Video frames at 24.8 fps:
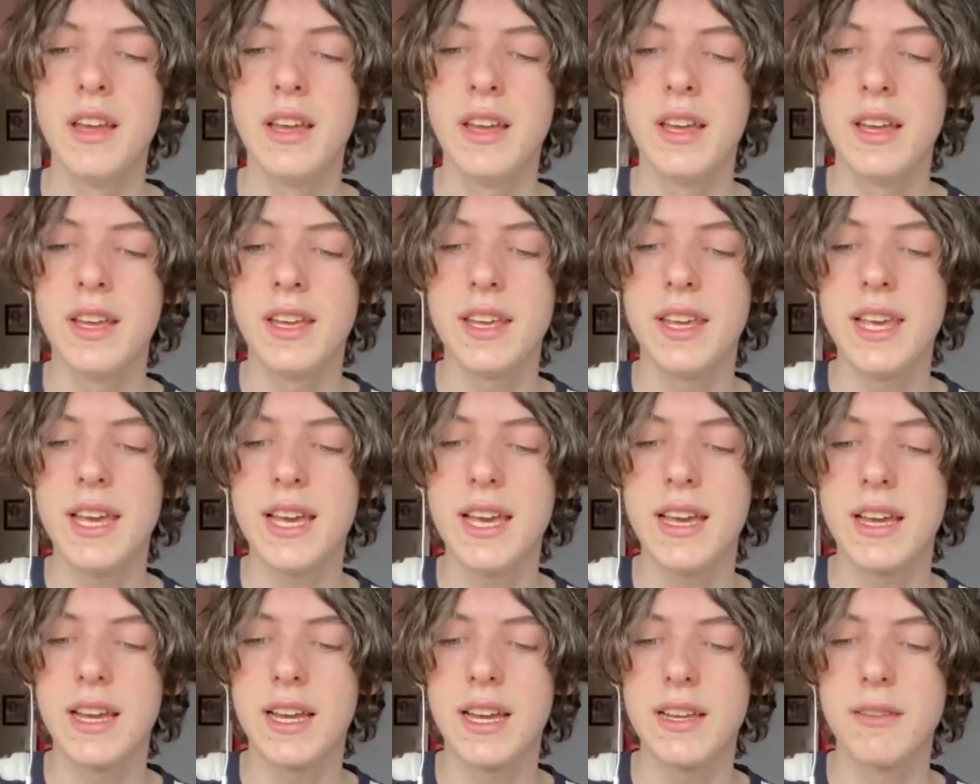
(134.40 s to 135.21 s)
yeah,
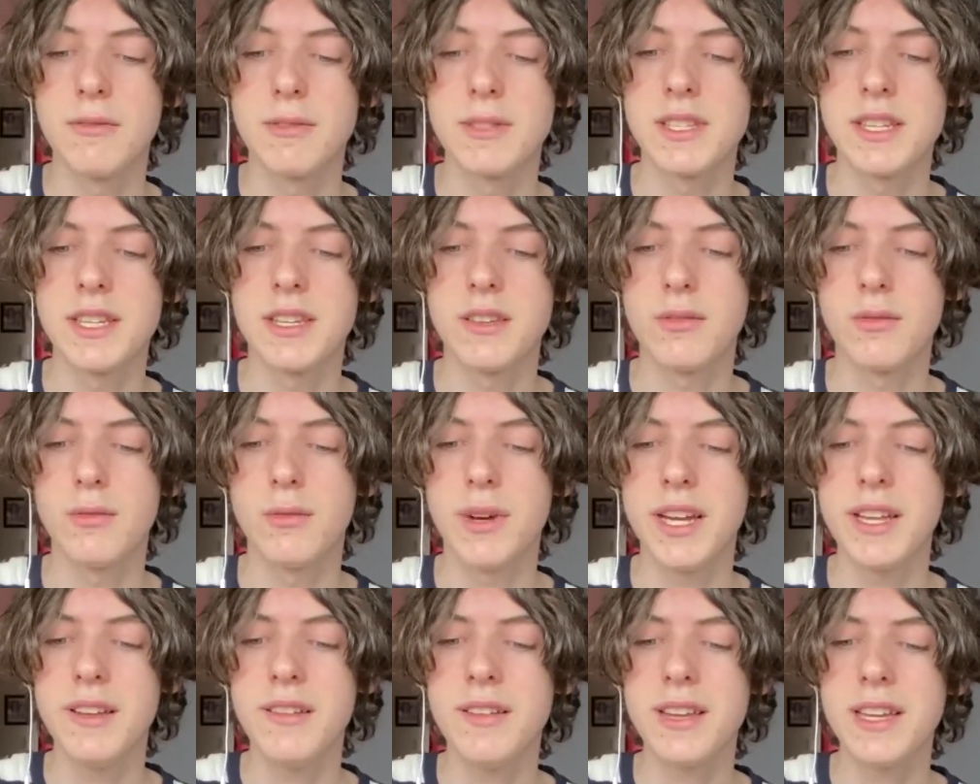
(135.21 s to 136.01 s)
I was like,
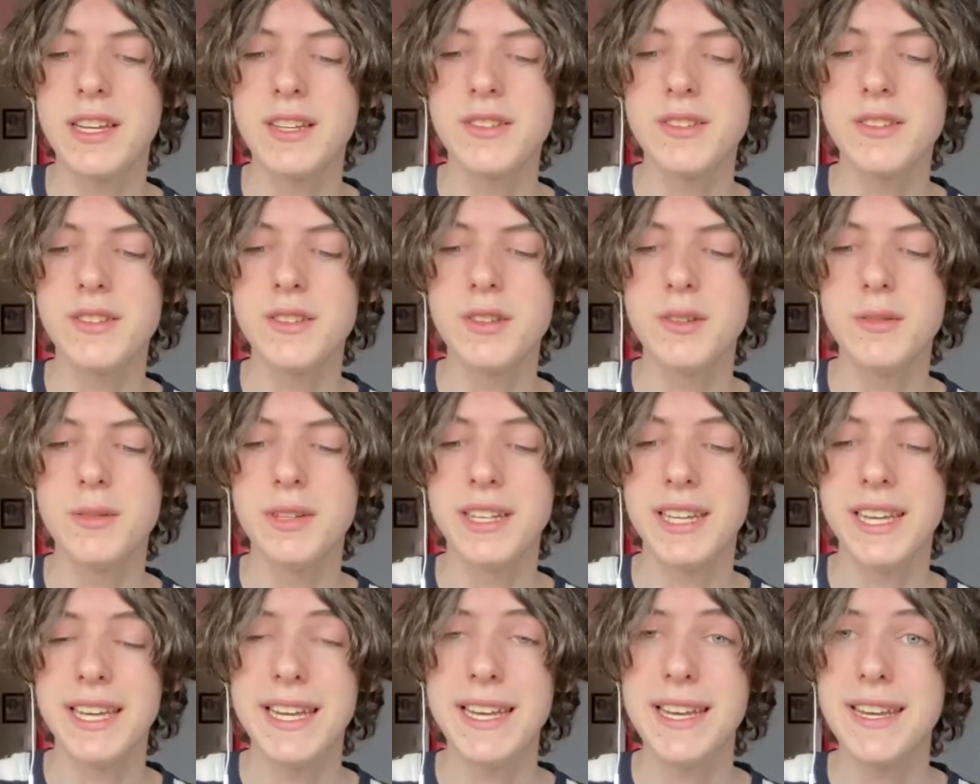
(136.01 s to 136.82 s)
why don't I just do an
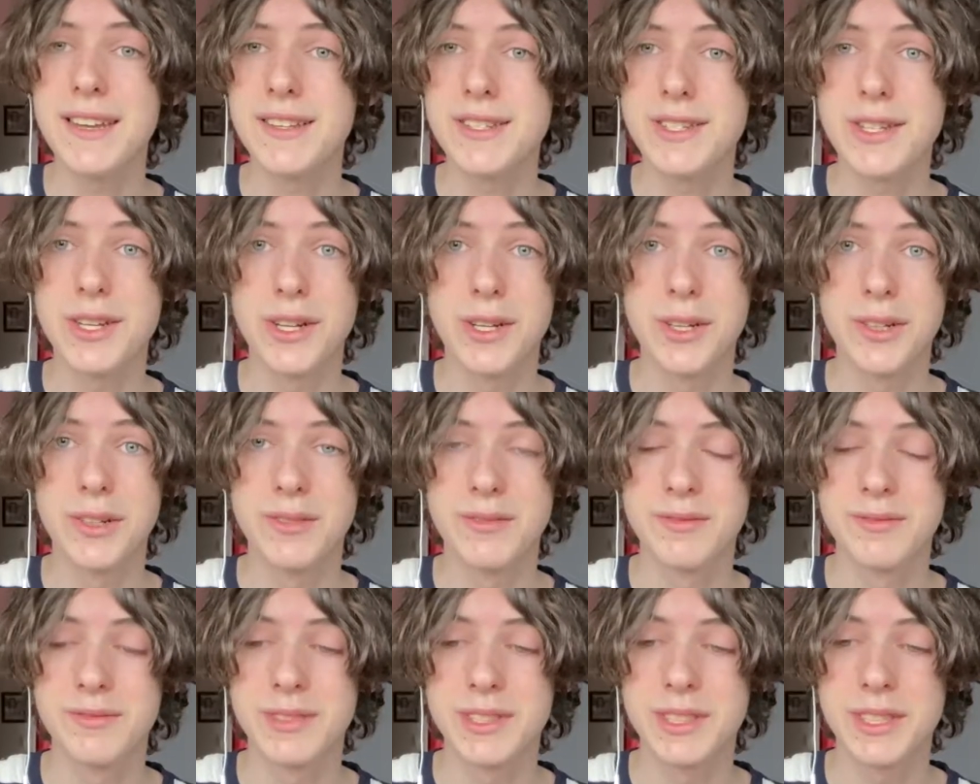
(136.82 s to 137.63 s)
eating show?
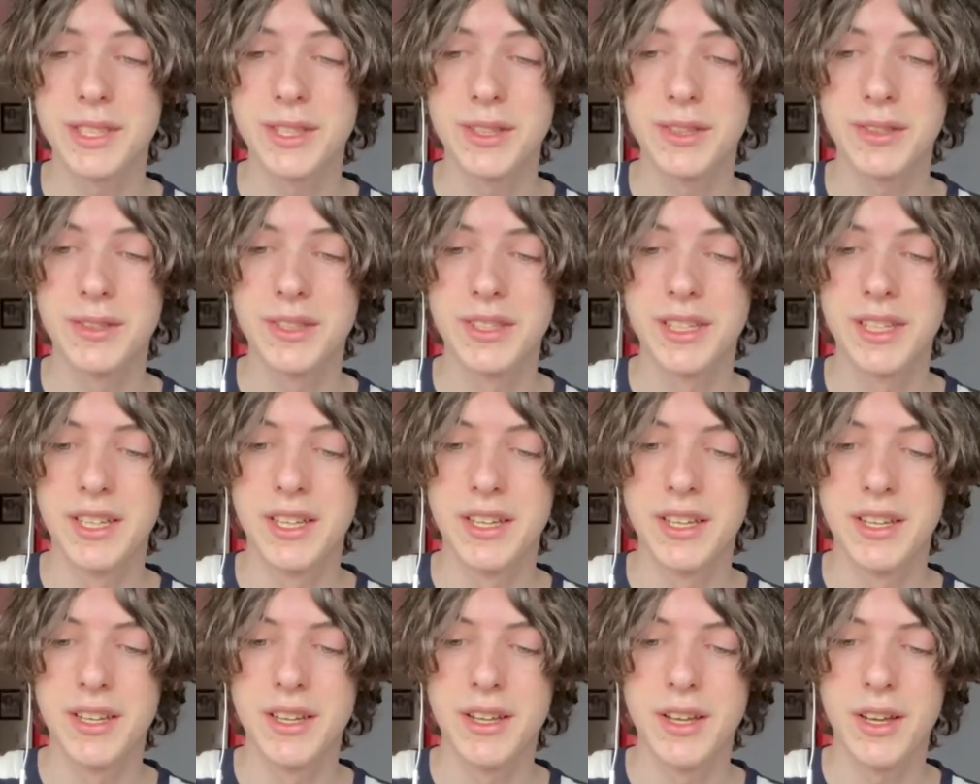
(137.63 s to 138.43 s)
So,
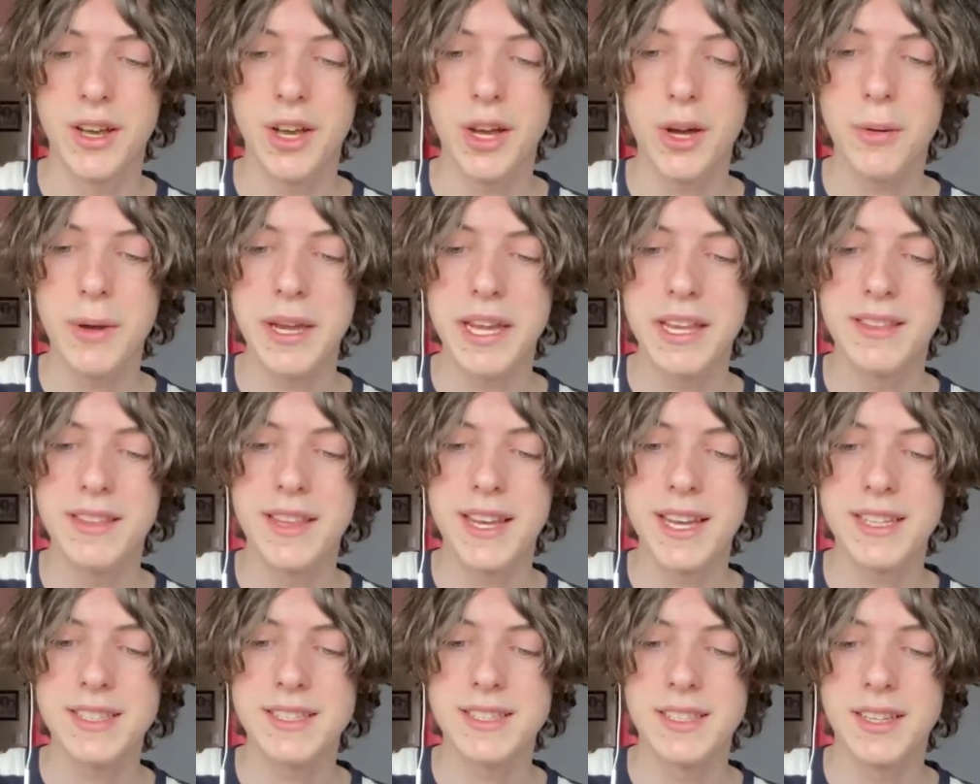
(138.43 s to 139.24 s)
oh wait,
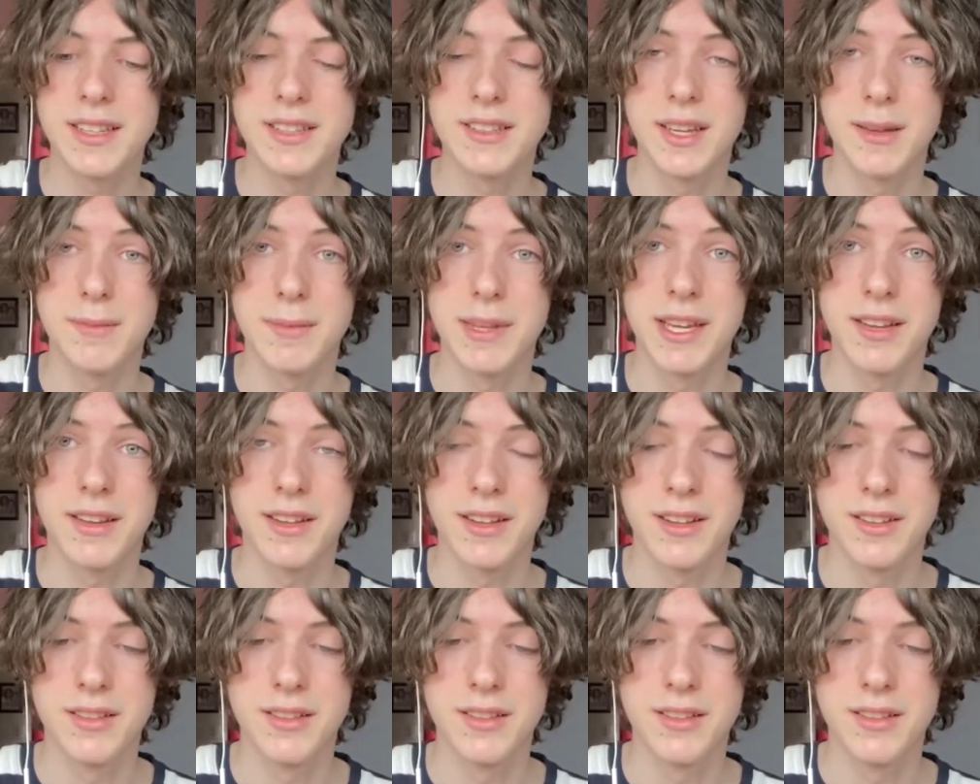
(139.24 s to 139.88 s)
that's a thumbnail.